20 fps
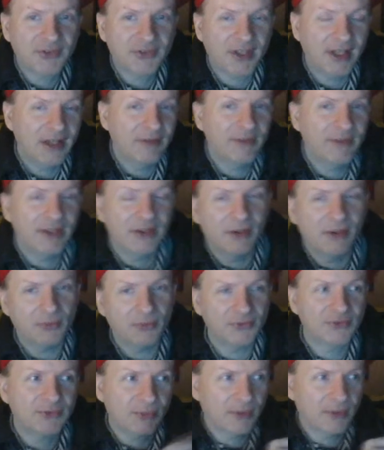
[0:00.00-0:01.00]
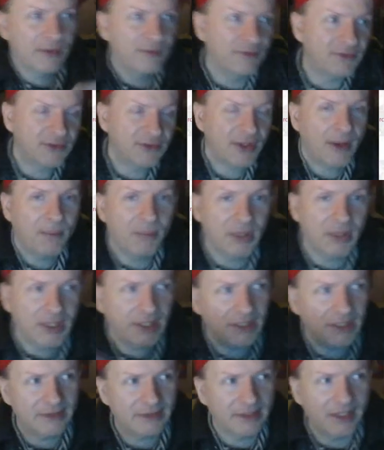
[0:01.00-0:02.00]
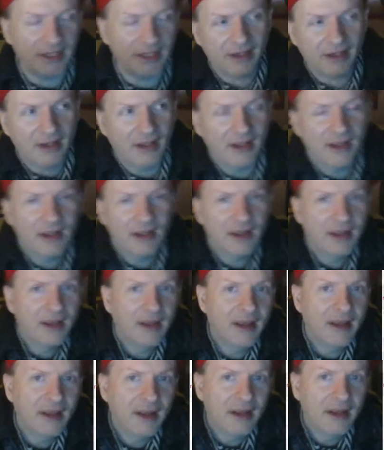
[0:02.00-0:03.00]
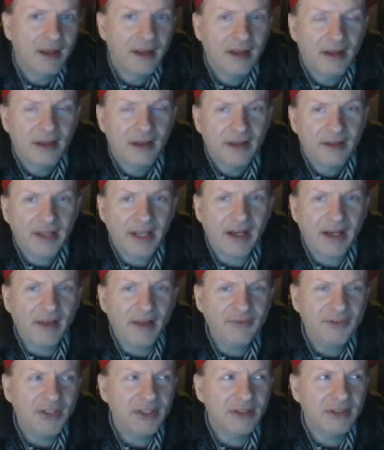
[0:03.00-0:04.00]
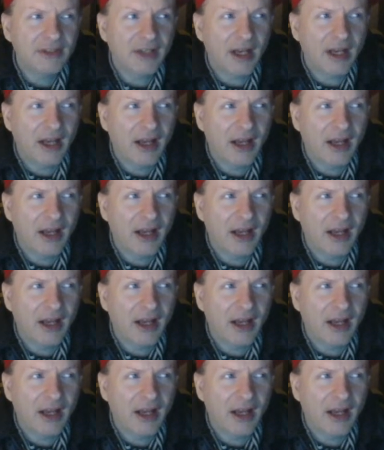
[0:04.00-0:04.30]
kind of in those sort of tumbling, like often